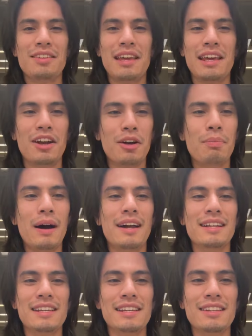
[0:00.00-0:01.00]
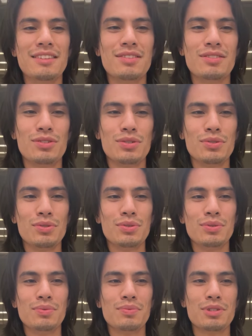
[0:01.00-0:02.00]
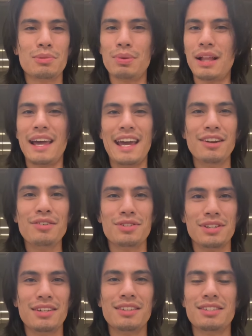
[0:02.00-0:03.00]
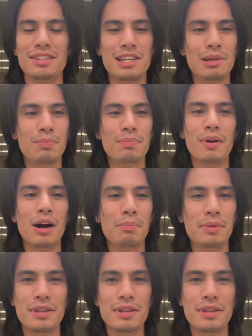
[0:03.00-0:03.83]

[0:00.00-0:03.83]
in our body to supply energy to keep up